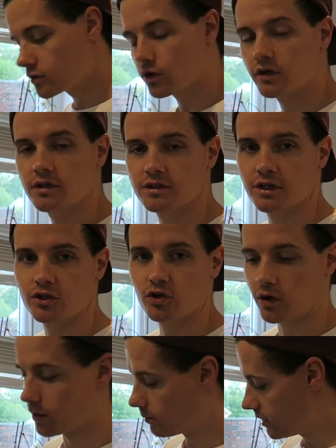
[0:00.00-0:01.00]
So I didn't say it's
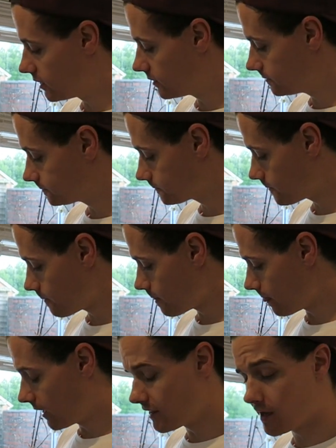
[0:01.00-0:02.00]
chocolate mint.
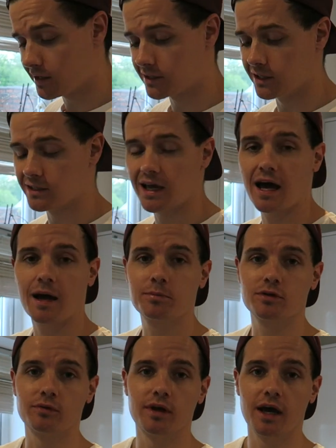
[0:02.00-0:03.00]
And that tastes
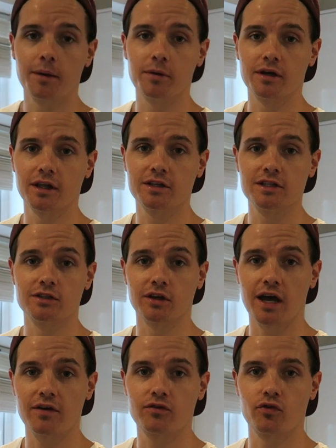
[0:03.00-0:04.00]
absolutely epic. That tastes
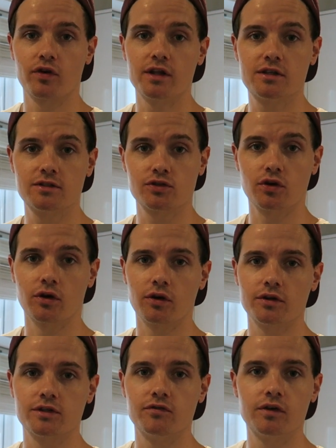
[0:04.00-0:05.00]
like after eight
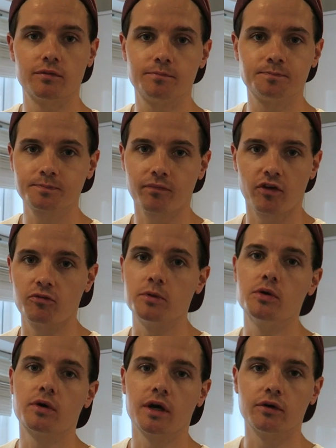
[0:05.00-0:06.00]
chocolates. If you're from
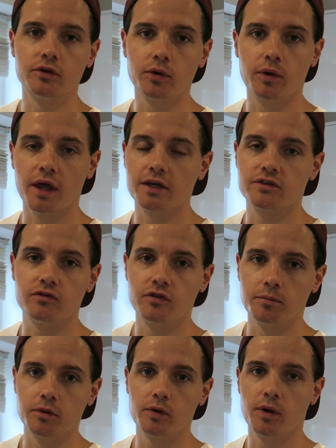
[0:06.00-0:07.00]
the U K, you know what that is. If
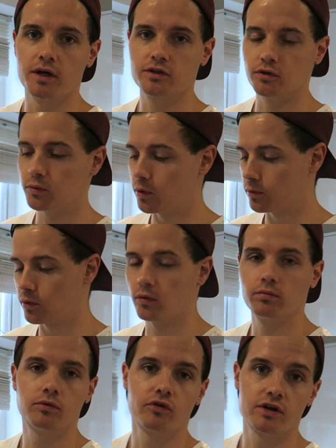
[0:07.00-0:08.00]
you're from the U S, you won't,
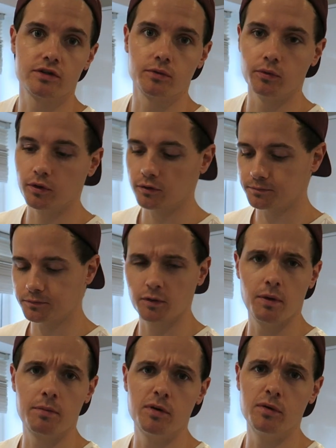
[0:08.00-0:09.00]
or the rest of the world.
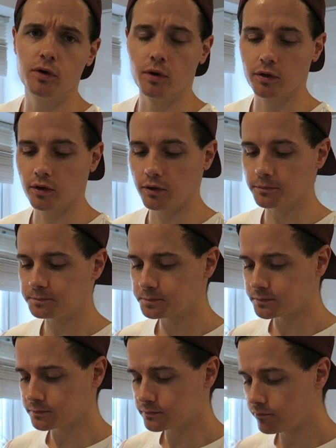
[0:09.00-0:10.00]
Maybe you do, I don't know.
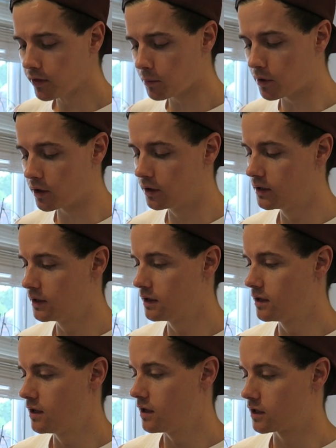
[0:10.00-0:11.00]
But
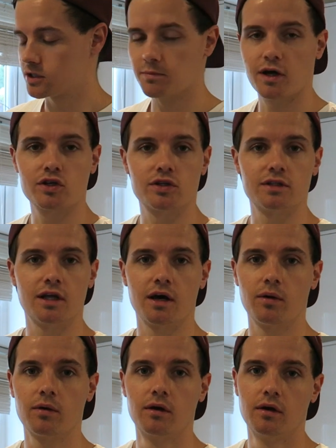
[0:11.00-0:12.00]
I smash this
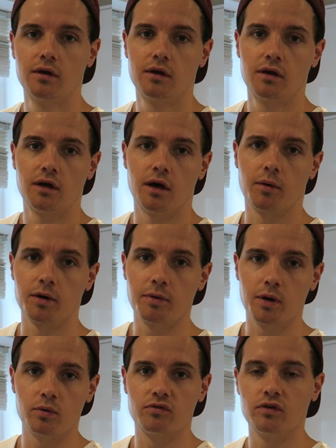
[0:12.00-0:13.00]
now. I'm going
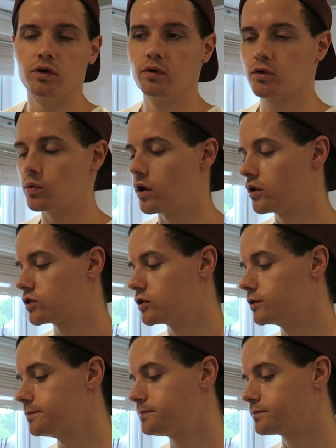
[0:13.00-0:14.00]
to make one for Lou as well,
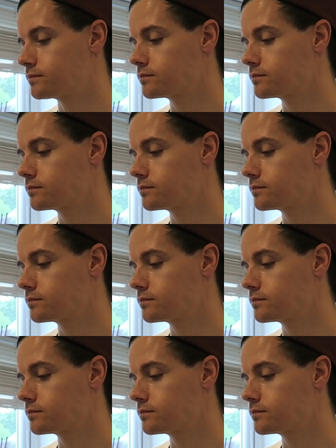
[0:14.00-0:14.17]
so.